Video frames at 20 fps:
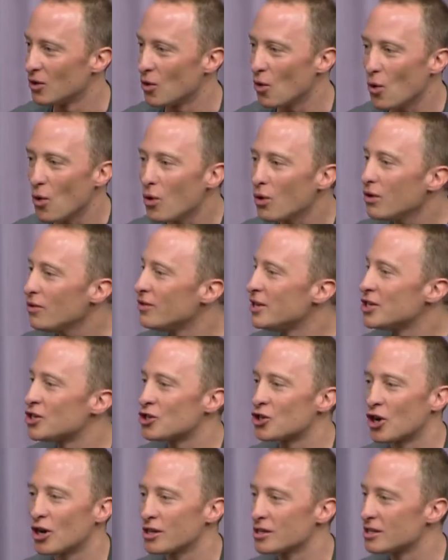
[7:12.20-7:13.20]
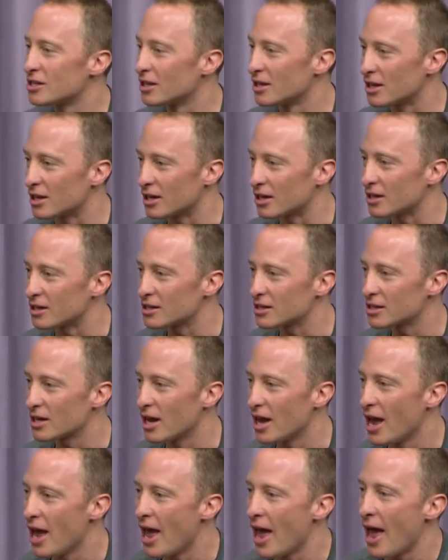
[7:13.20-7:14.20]
All of these transient things.
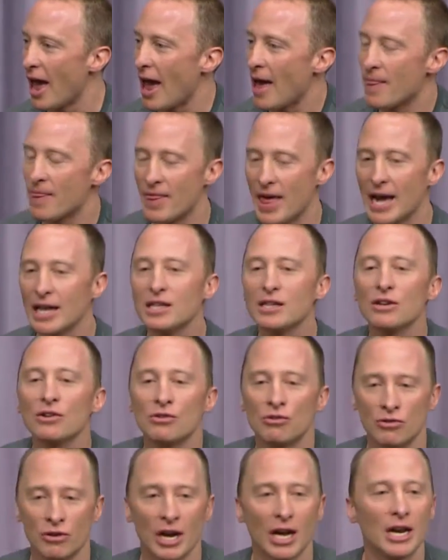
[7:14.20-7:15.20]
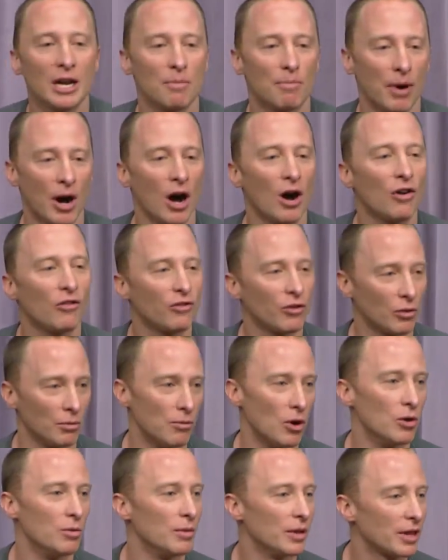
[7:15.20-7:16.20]
And that's a really powerful
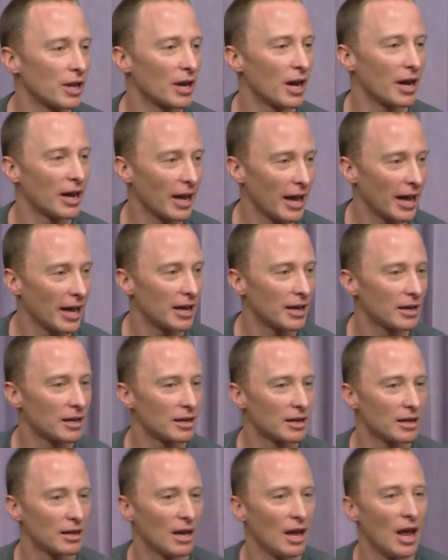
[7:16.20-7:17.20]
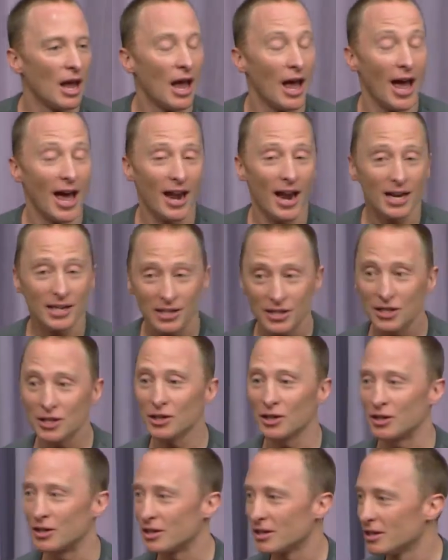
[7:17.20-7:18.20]
moment that I had. And I
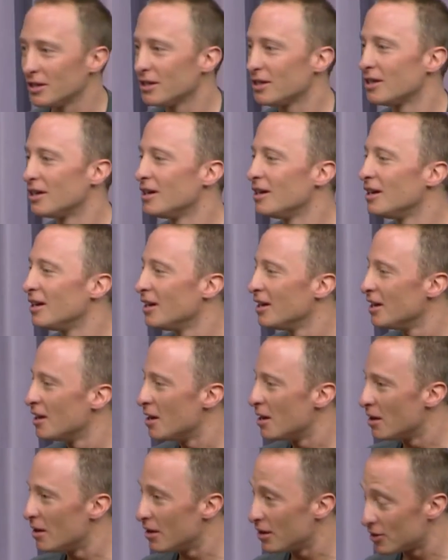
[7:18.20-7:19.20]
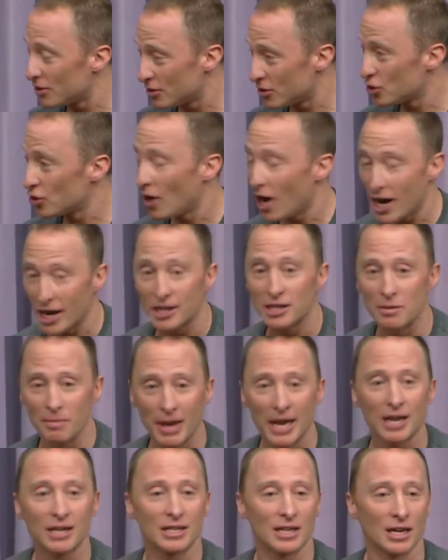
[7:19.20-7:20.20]
still try to
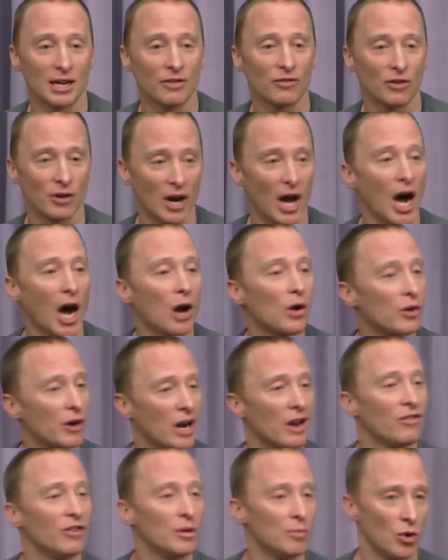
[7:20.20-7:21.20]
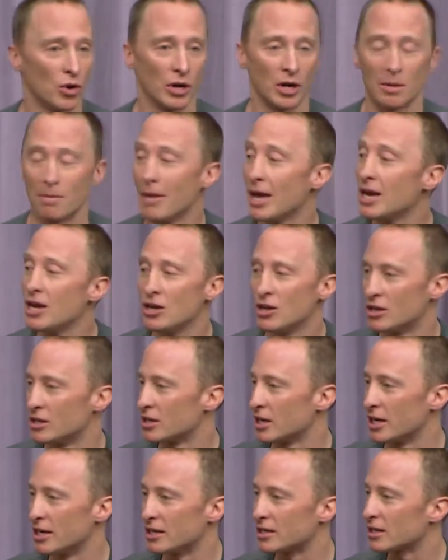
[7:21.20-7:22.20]
meditate for an hour every morning, many
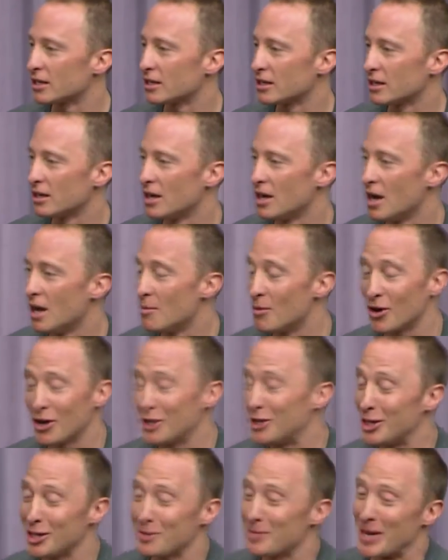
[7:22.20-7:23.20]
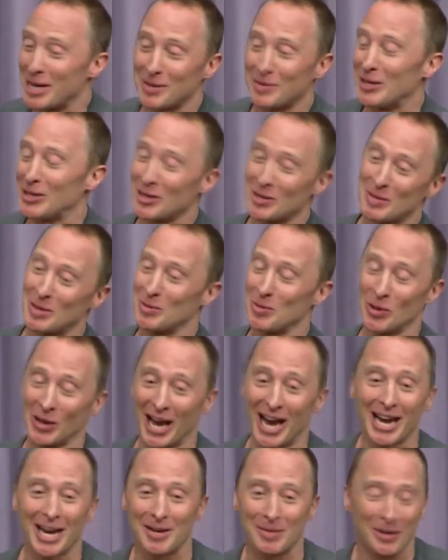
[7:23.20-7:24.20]
years later, because it just makes me so much more
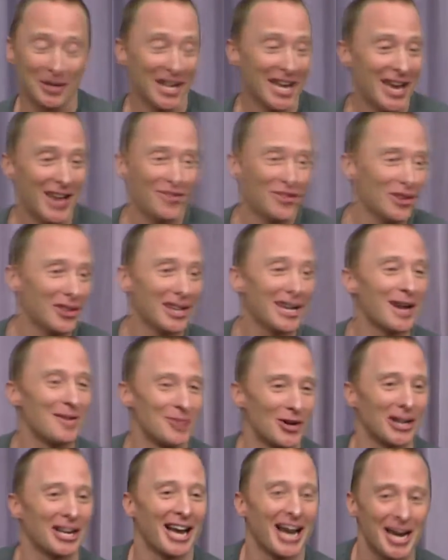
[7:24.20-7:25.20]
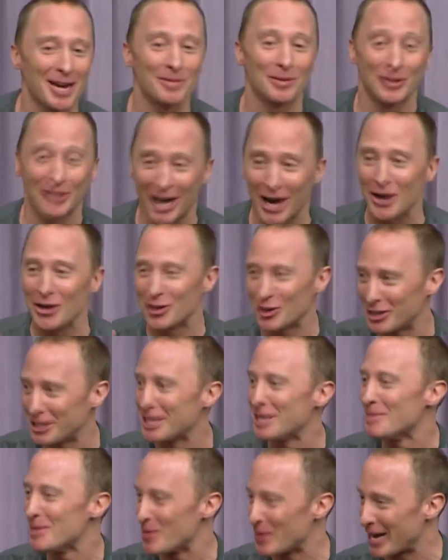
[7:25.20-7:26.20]
likable. If you think I'm not likable now, you should
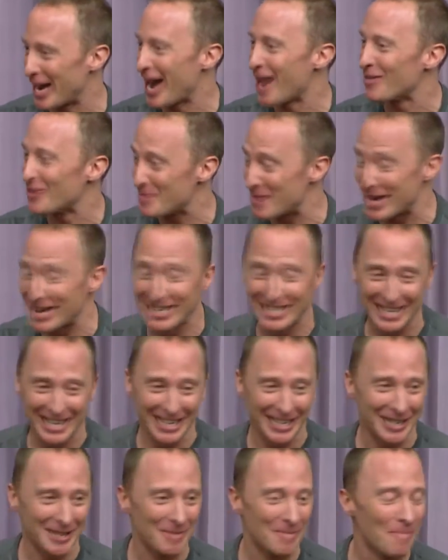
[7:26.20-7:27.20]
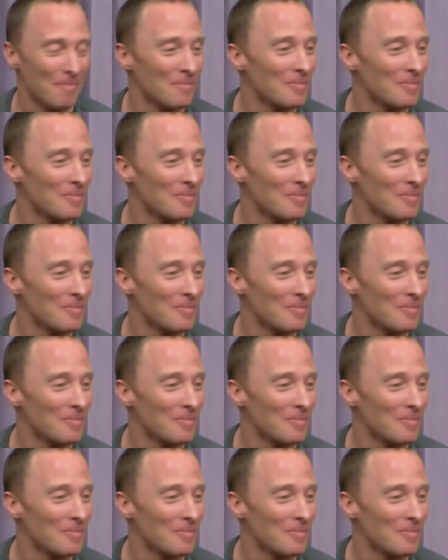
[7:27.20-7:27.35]
see me when I haven't meditated.